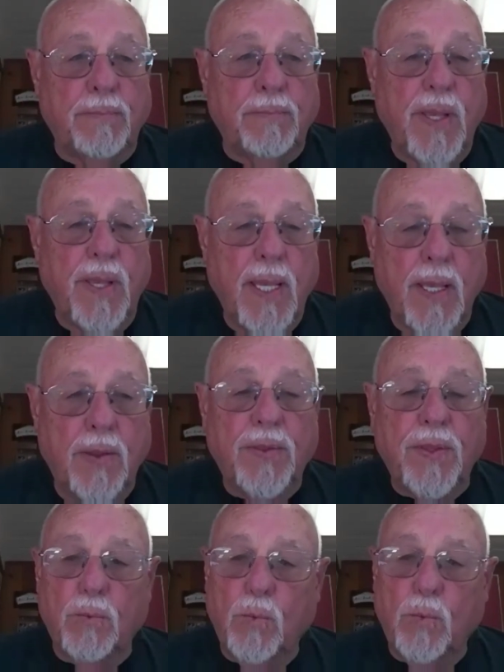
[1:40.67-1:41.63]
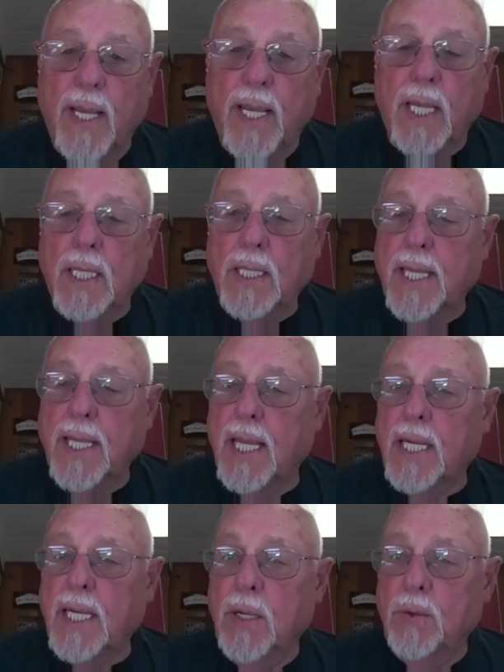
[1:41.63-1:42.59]
healthy way
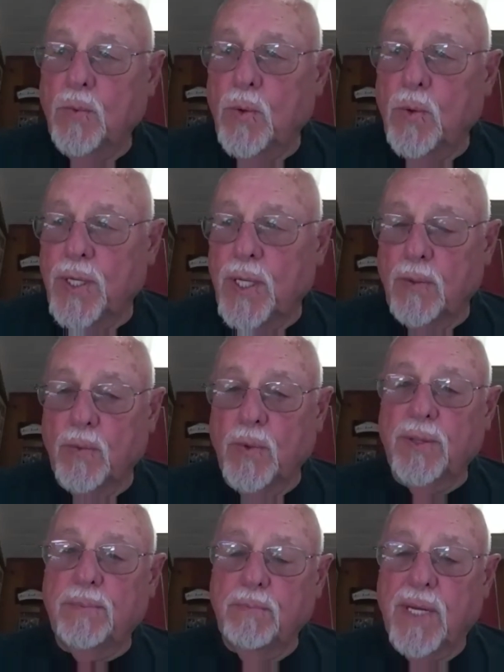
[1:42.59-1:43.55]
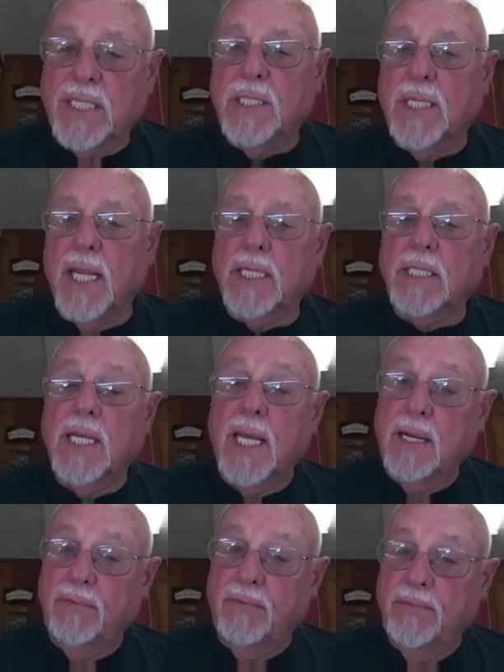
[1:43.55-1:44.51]
that working with mustangs
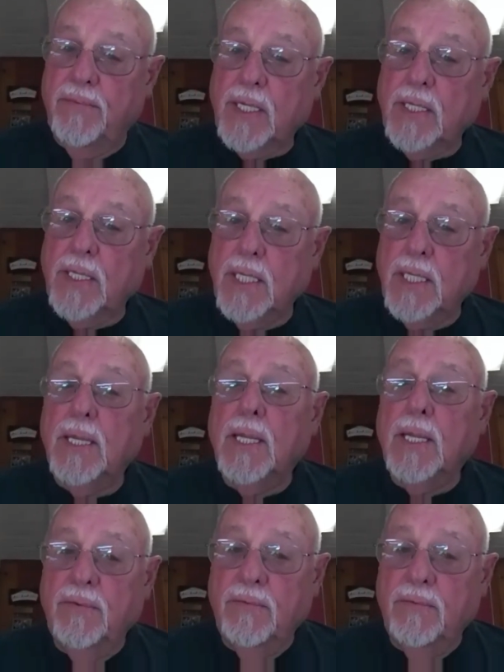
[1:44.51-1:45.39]
had affected